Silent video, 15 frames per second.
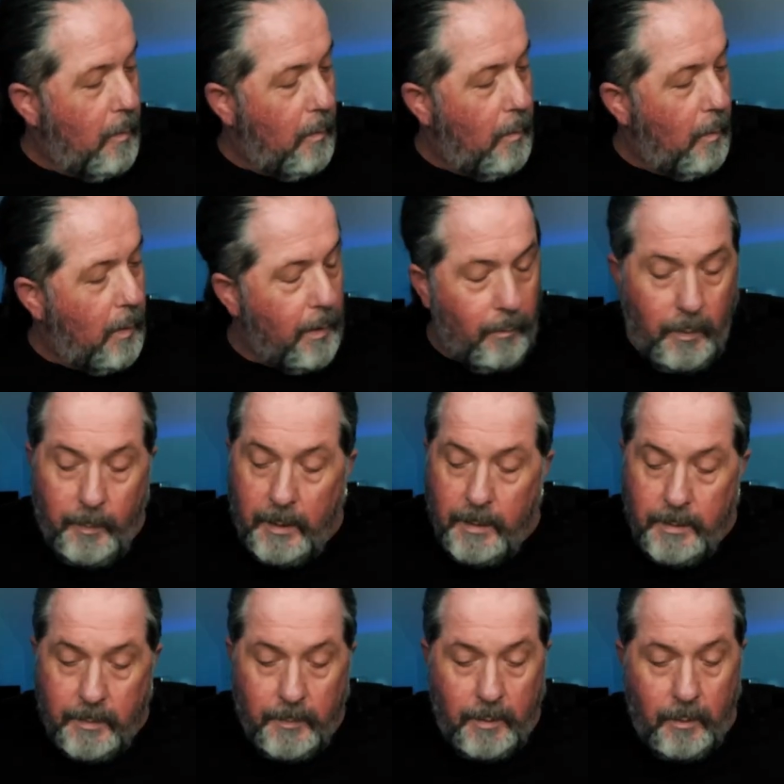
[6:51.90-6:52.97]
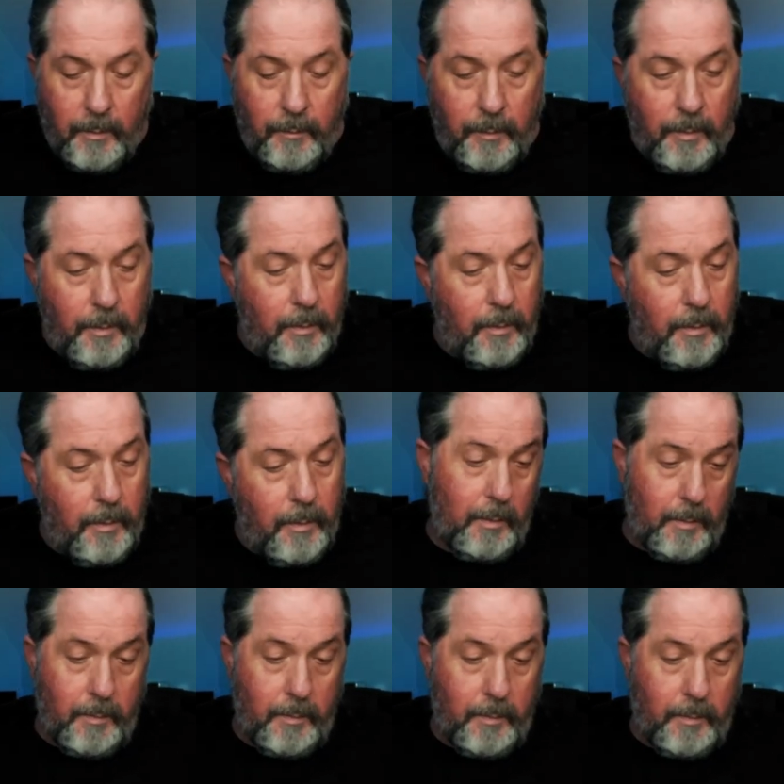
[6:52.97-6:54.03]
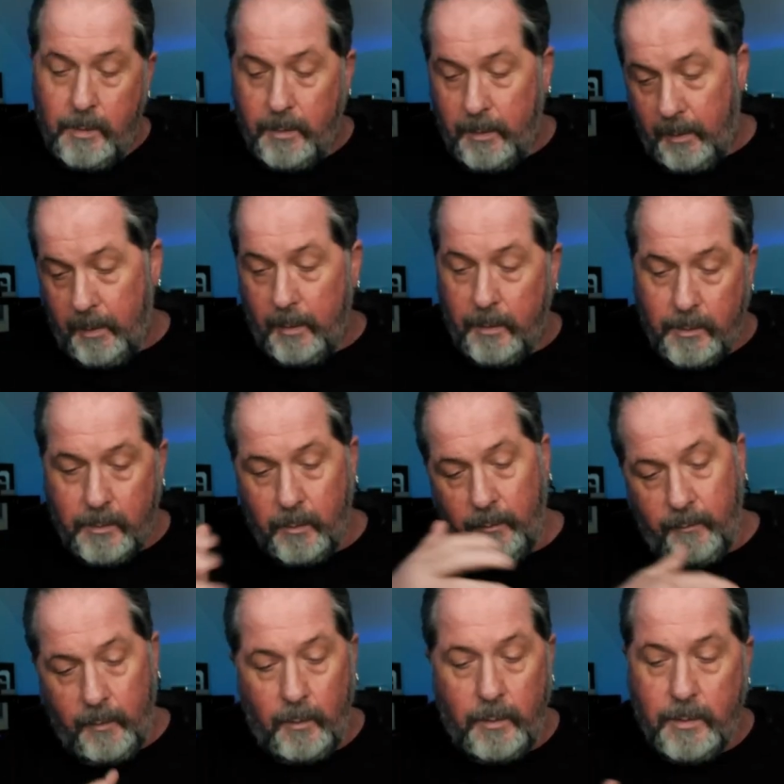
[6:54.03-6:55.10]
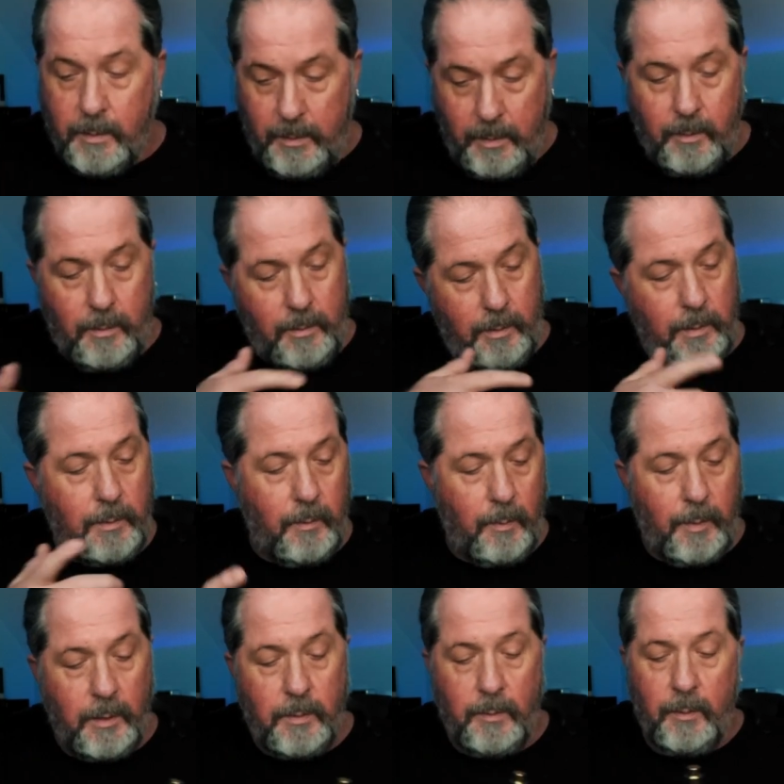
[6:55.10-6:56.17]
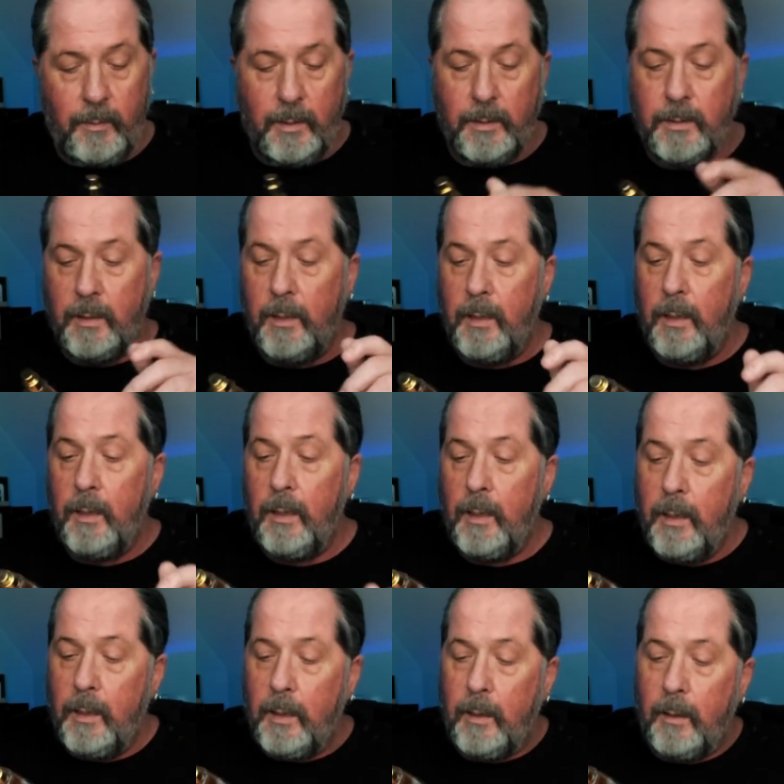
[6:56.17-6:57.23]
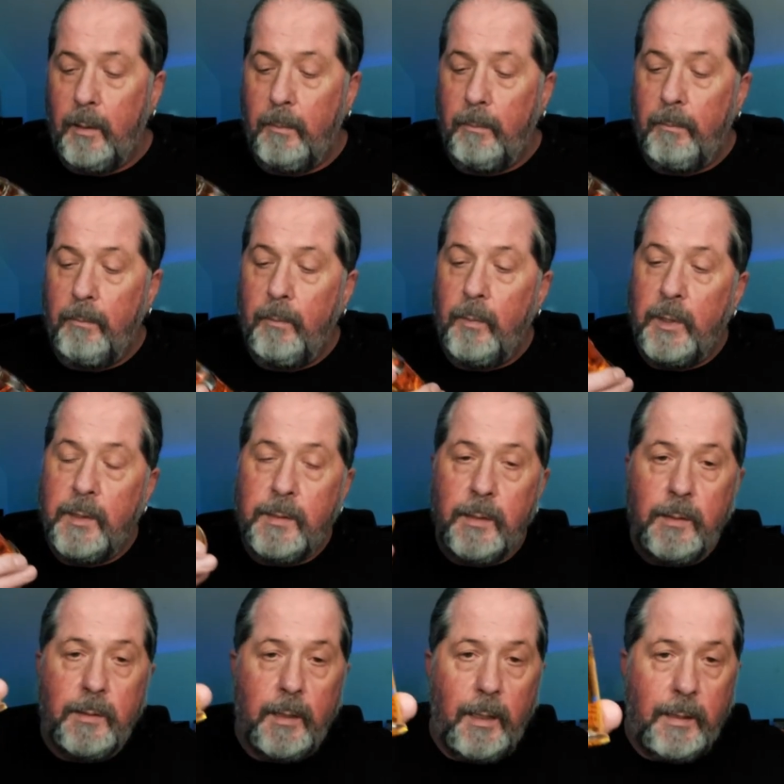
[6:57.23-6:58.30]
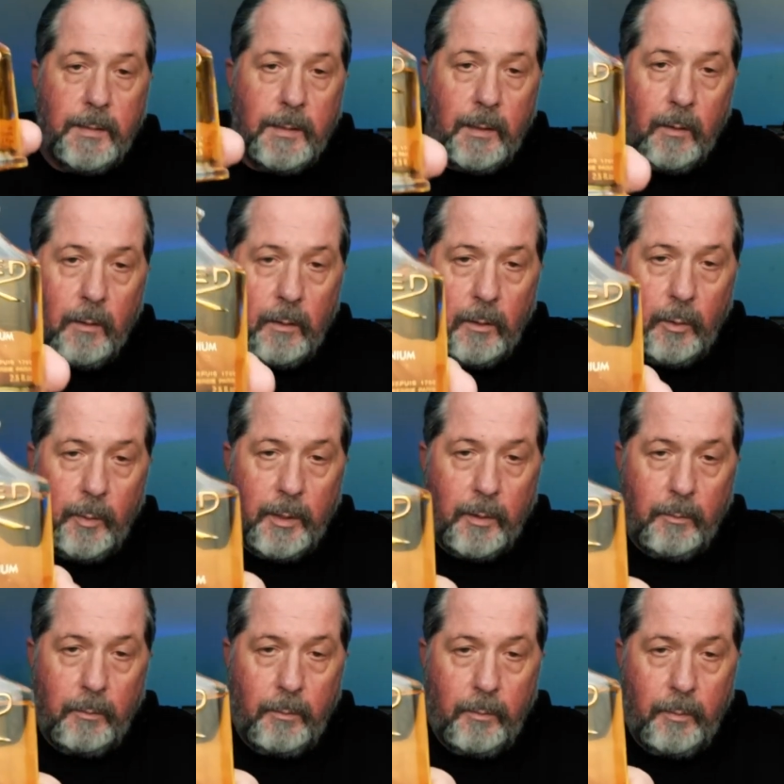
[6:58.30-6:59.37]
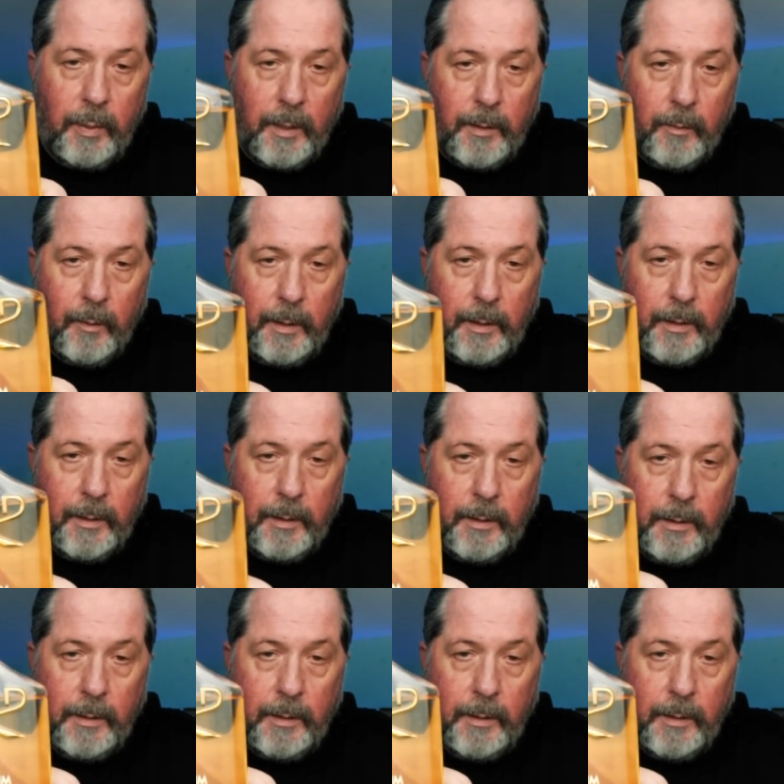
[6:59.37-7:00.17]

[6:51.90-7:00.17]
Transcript: what it reminds me of is, since I got this one first, this reminds me of this. This is Acier Aluminum by Creed.